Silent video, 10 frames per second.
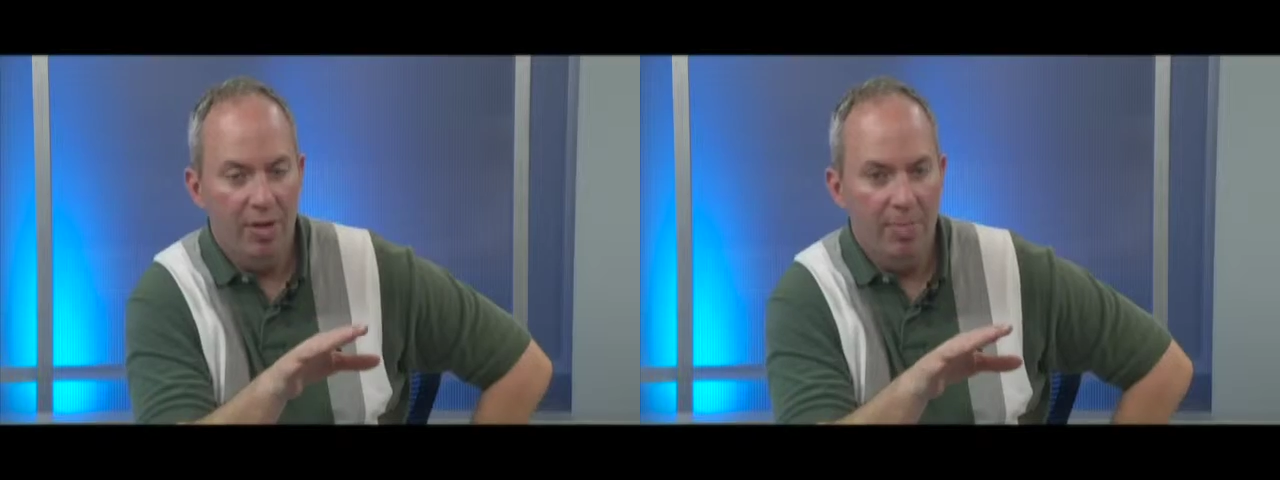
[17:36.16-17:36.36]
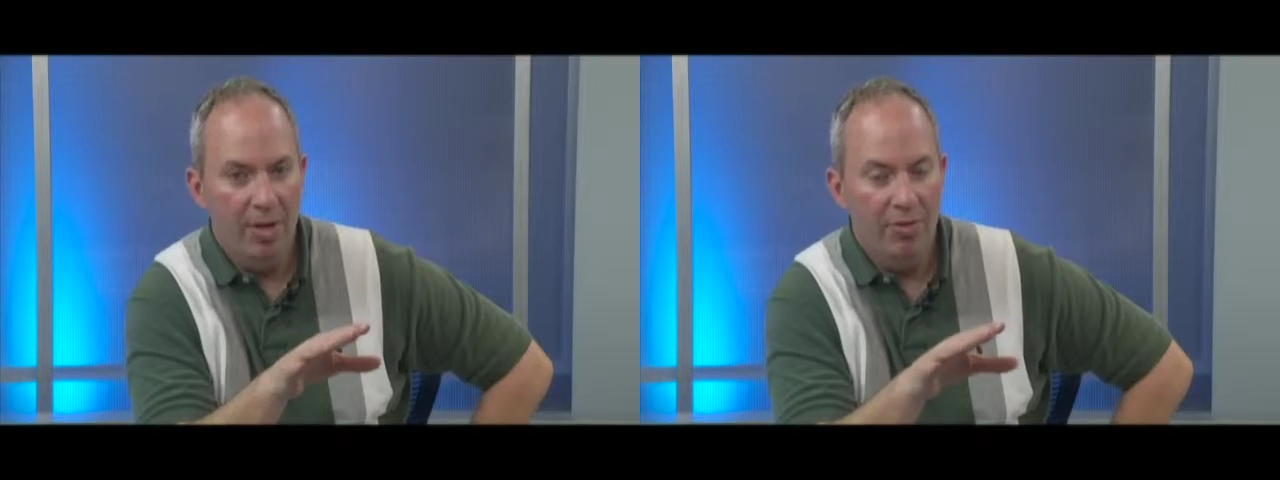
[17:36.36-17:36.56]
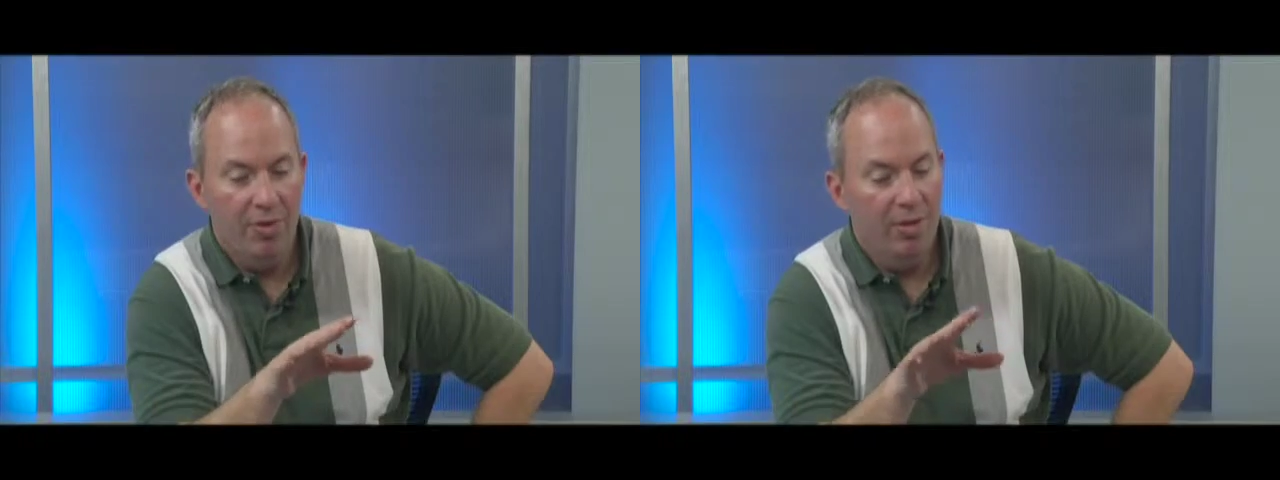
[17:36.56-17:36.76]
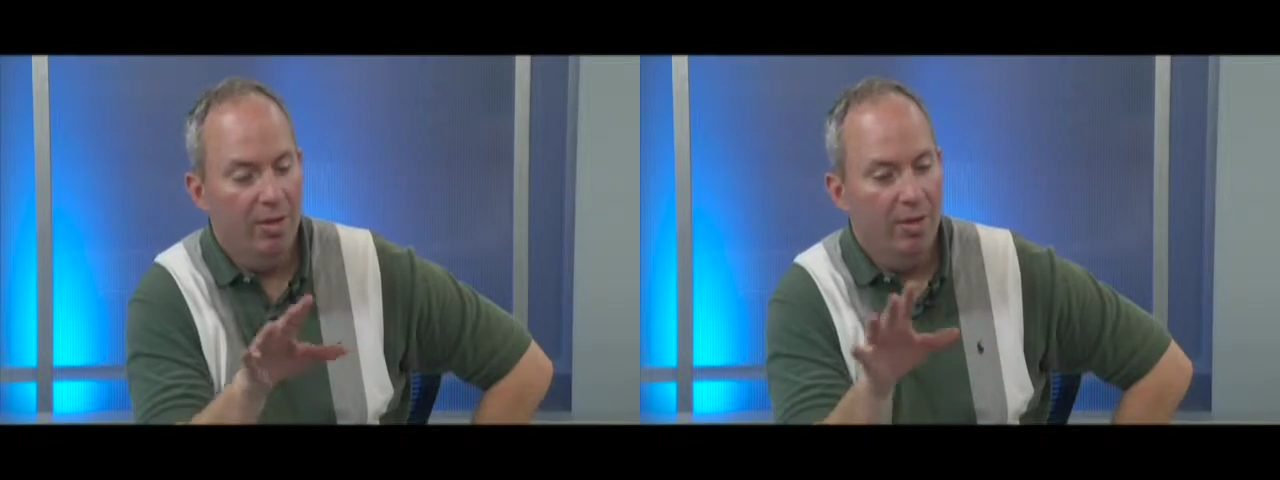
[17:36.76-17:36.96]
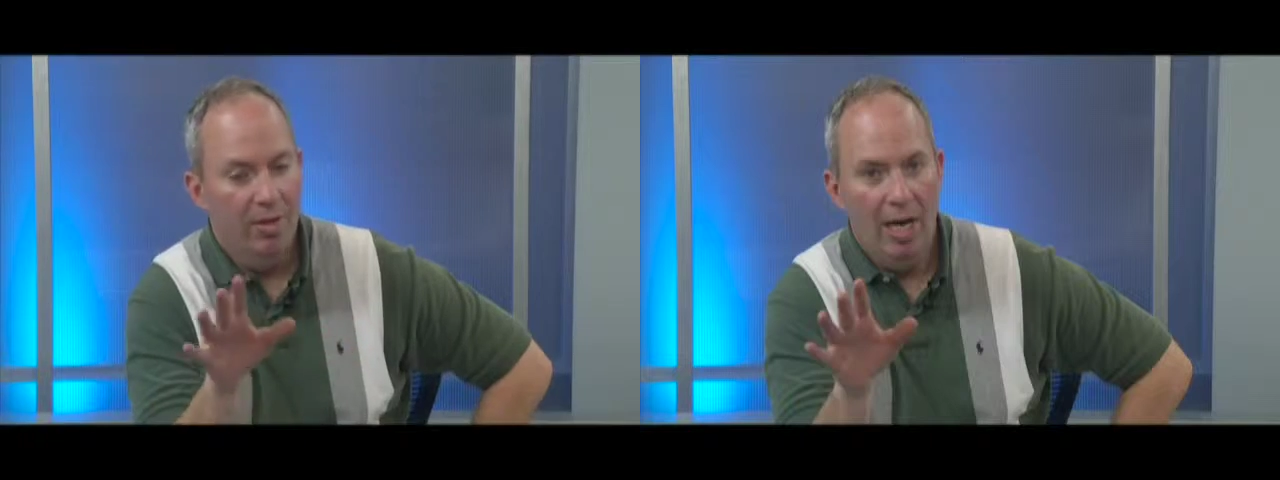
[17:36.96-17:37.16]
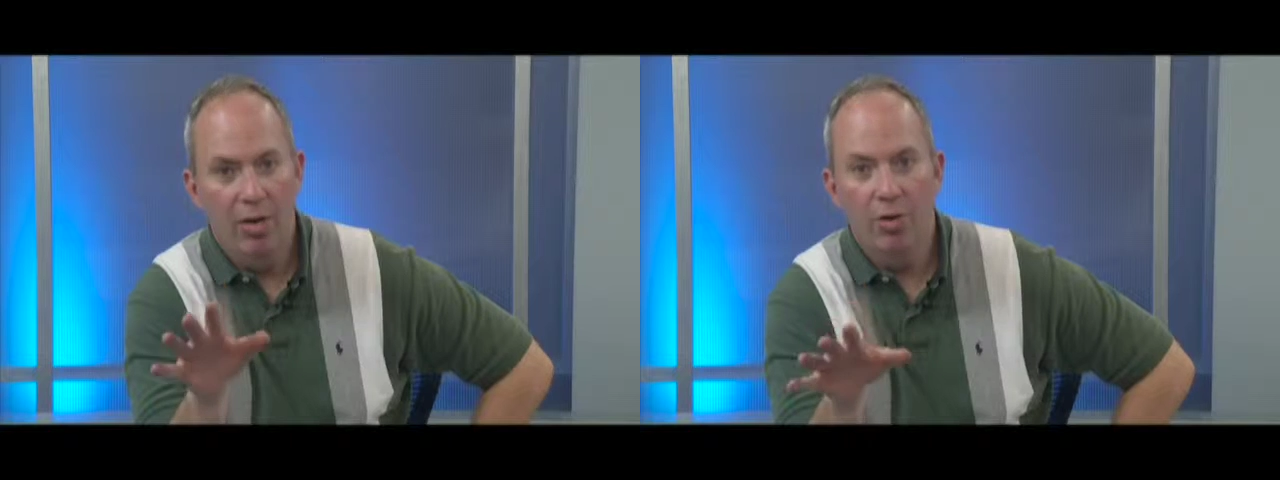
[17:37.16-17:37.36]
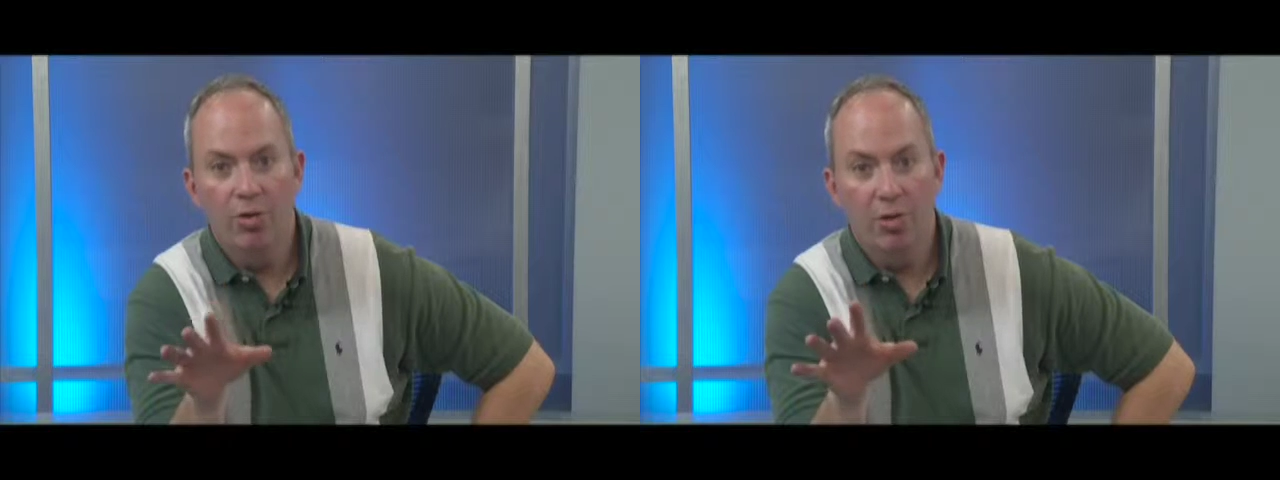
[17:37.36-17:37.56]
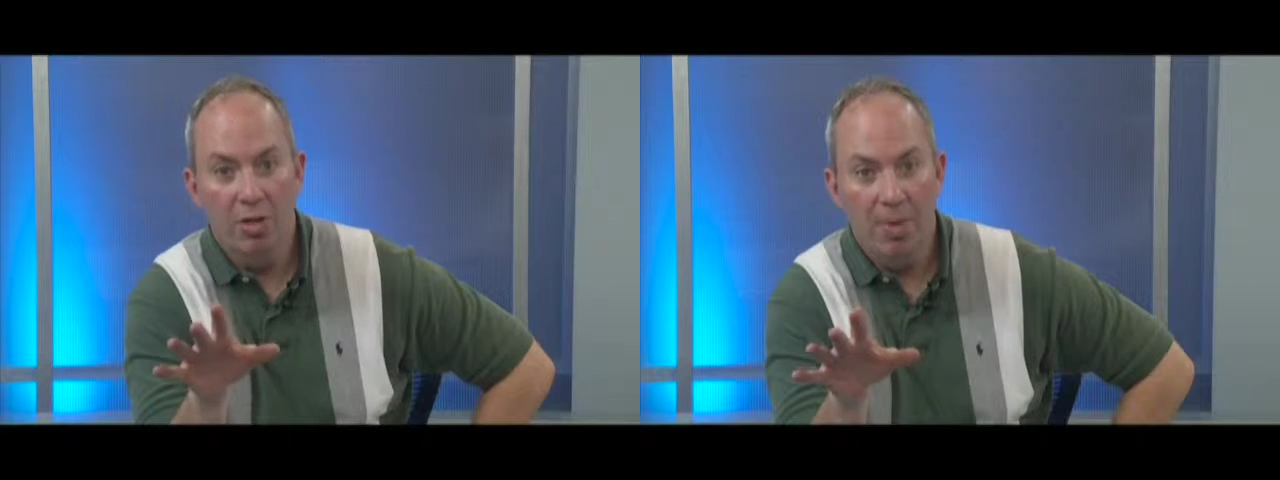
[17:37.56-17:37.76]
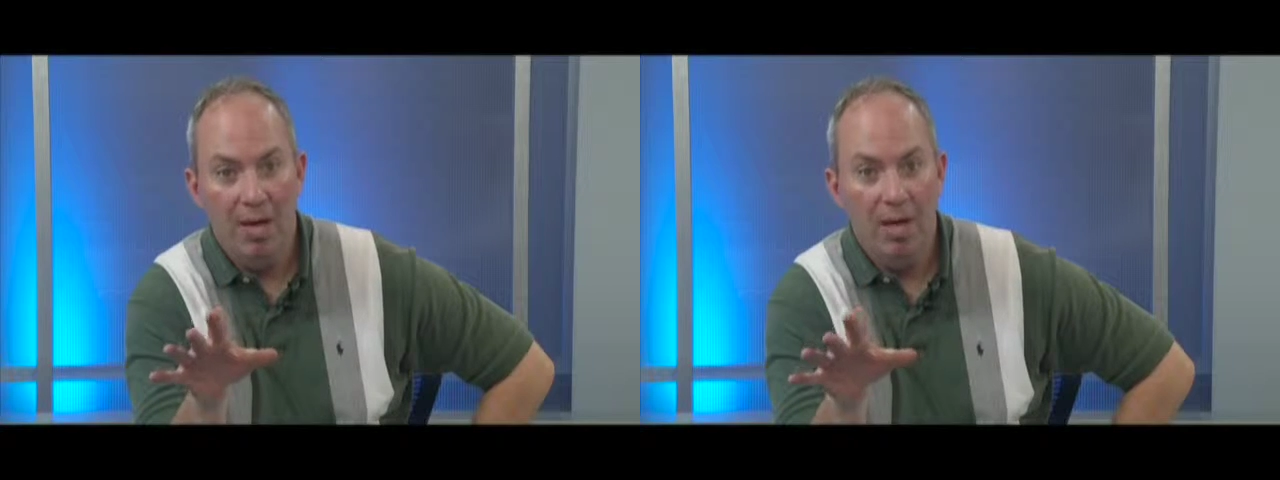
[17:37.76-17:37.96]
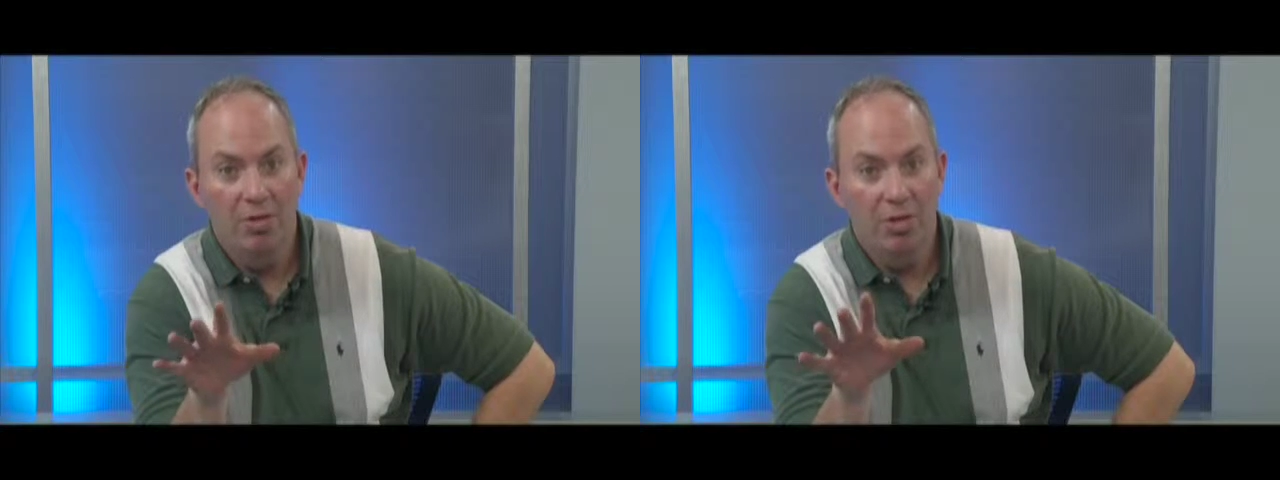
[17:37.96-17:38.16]
had mentioned, I urge you to come
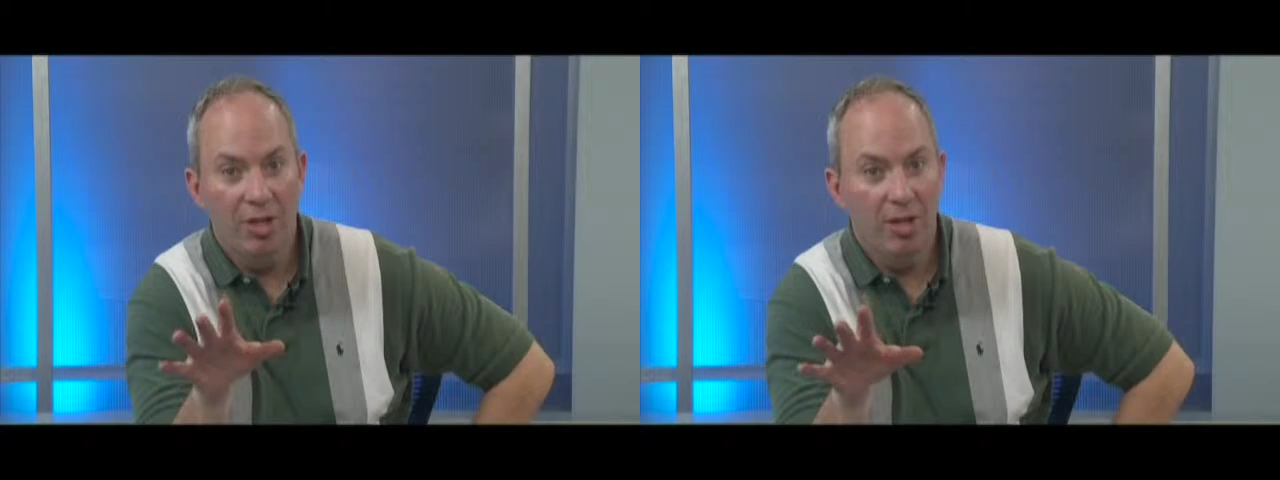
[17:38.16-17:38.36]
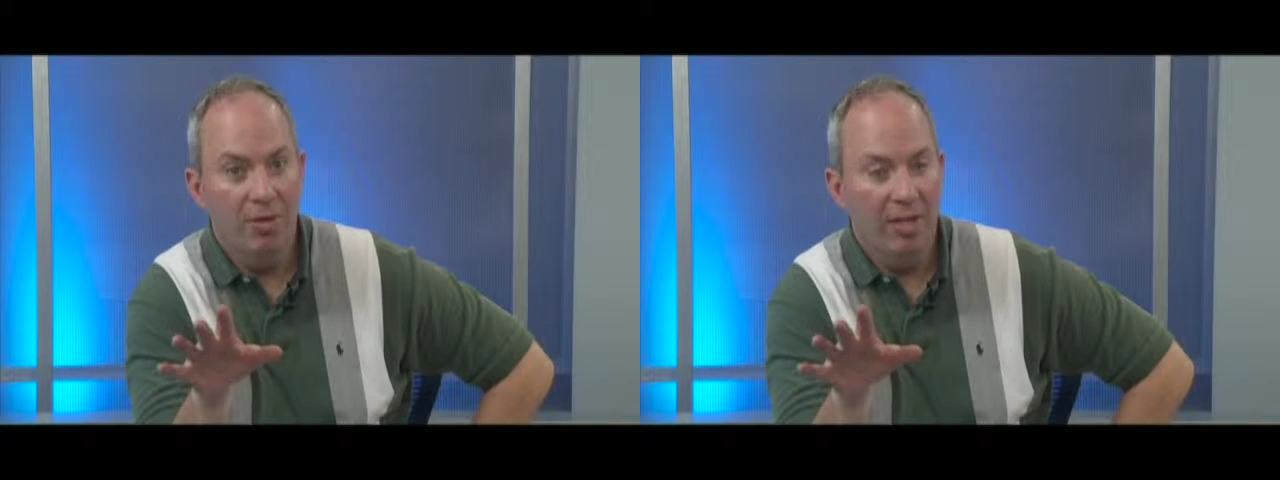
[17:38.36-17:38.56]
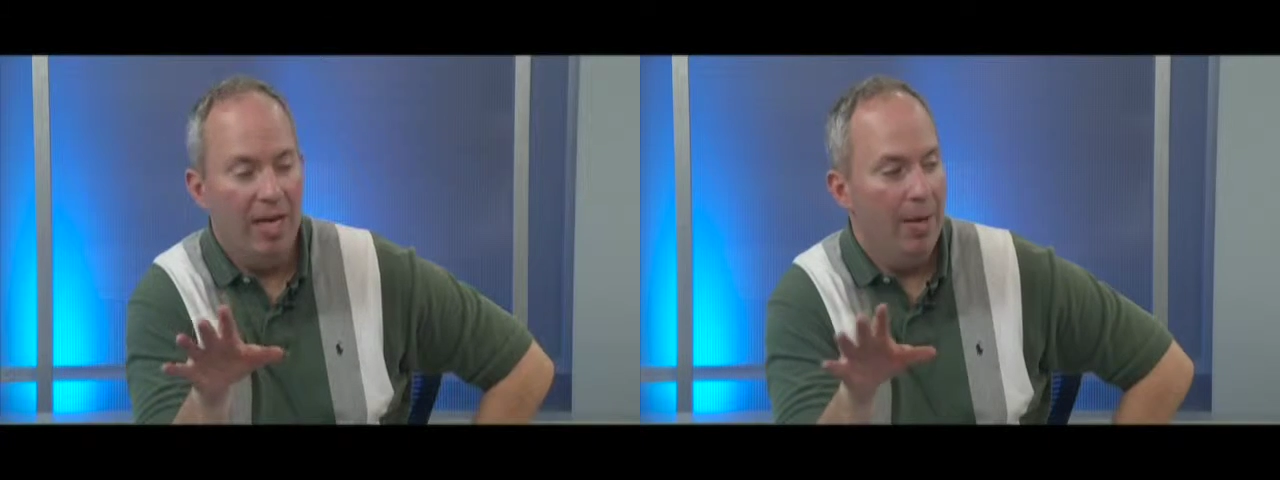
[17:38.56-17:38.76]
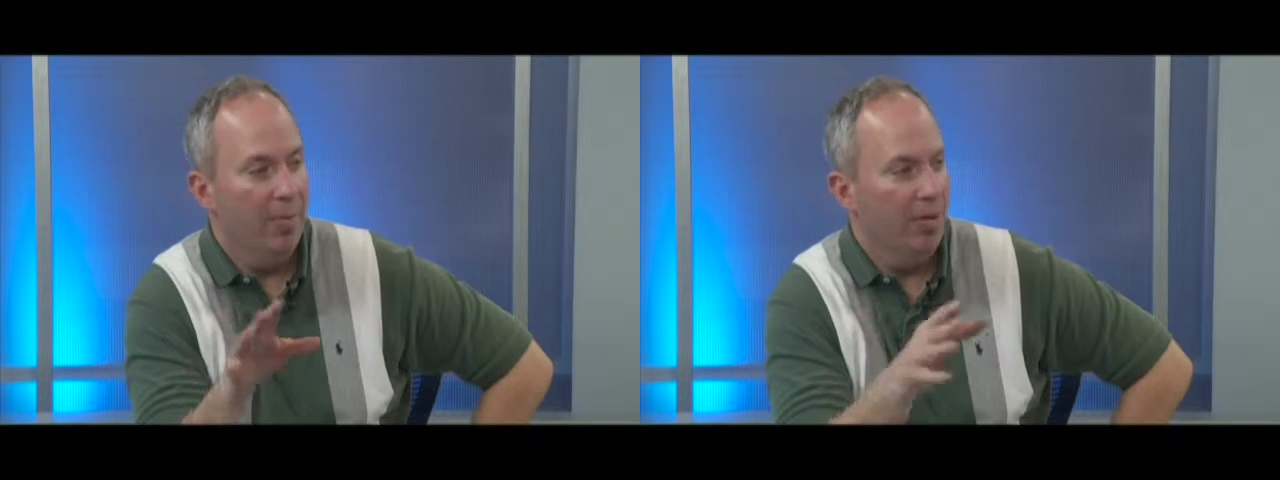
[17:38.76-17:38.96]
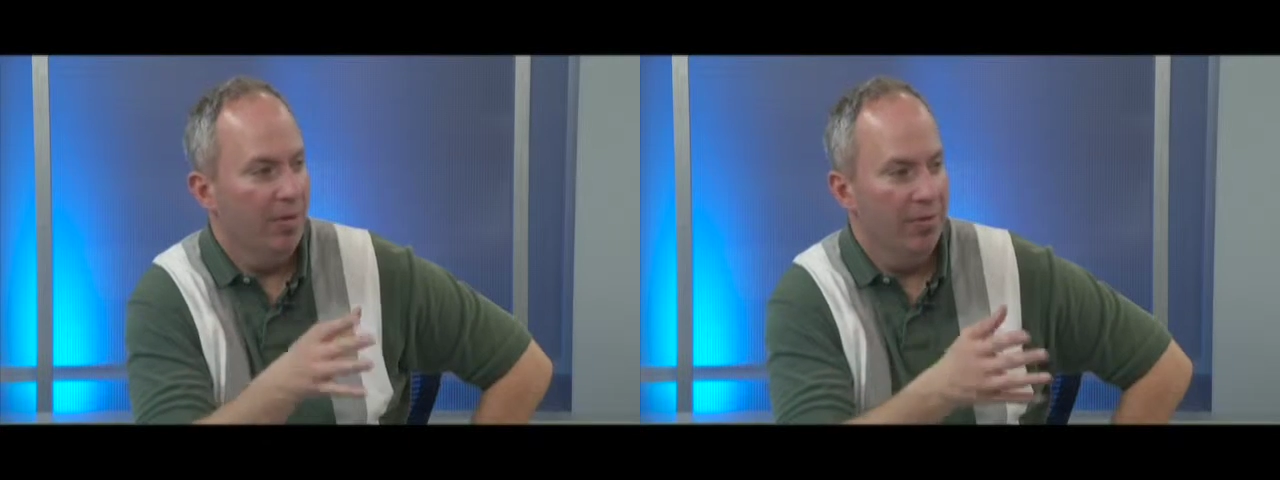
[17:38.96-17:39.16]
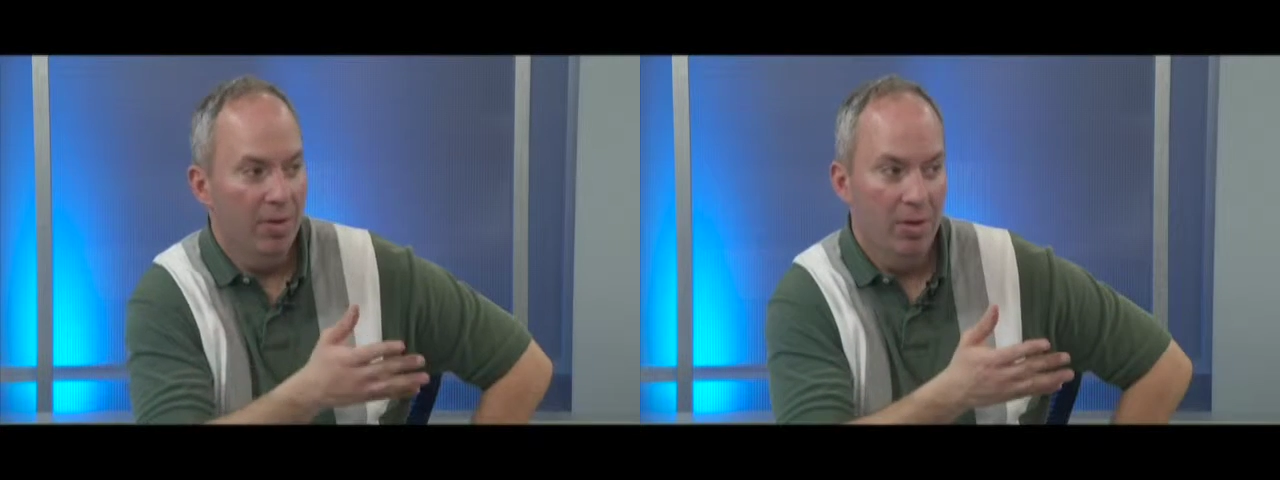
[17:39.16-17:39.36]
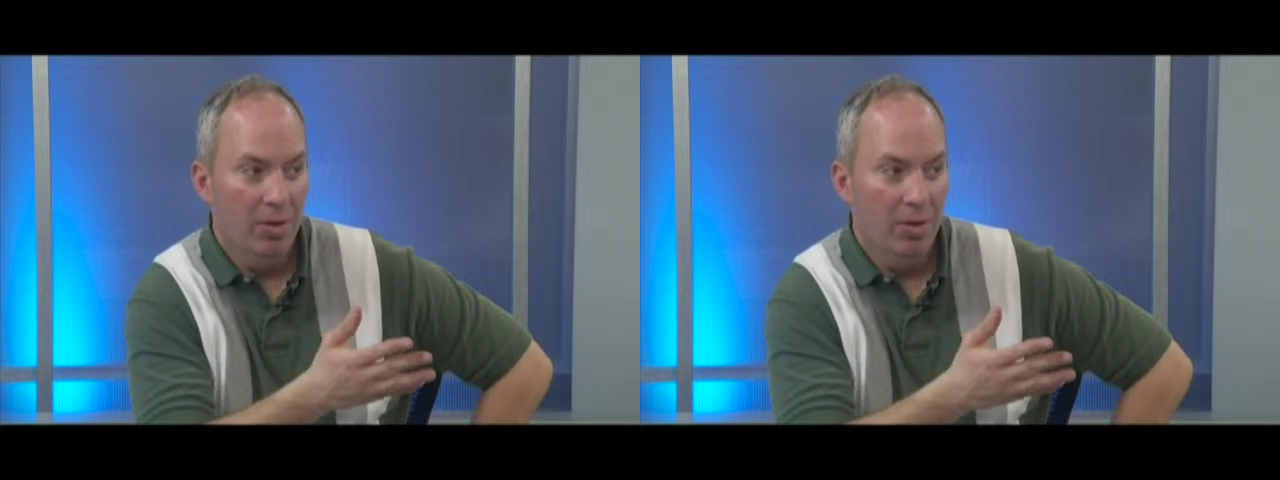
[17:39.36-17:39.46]
on out and check out the cabin because,